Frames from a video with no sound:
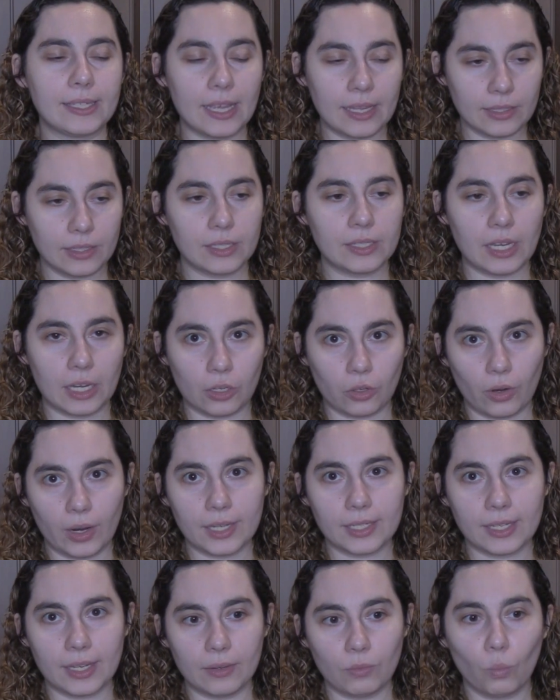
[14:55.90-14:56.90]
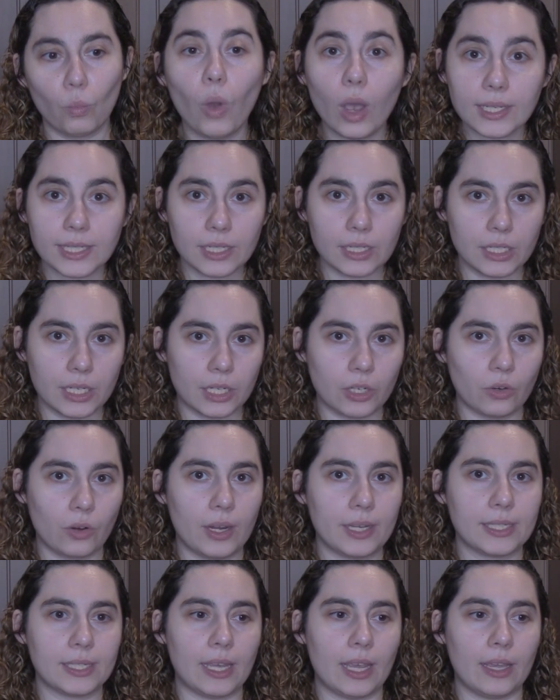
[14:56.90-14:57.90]
since Dick Grayson wasn't Dick
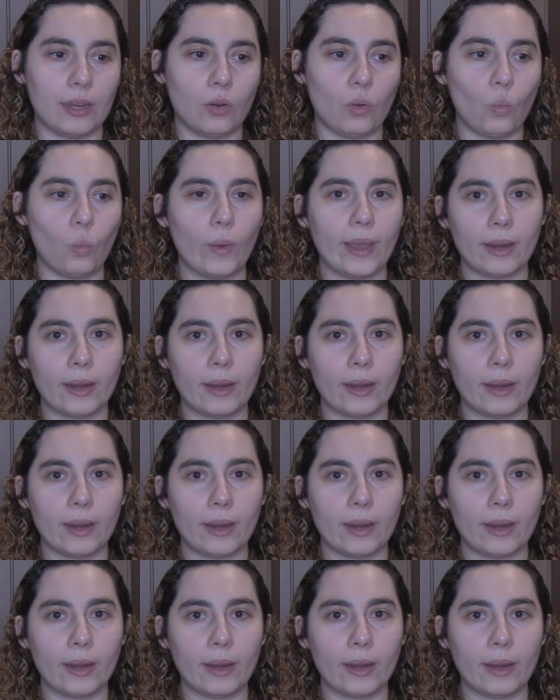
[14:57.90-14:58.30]
Grayson,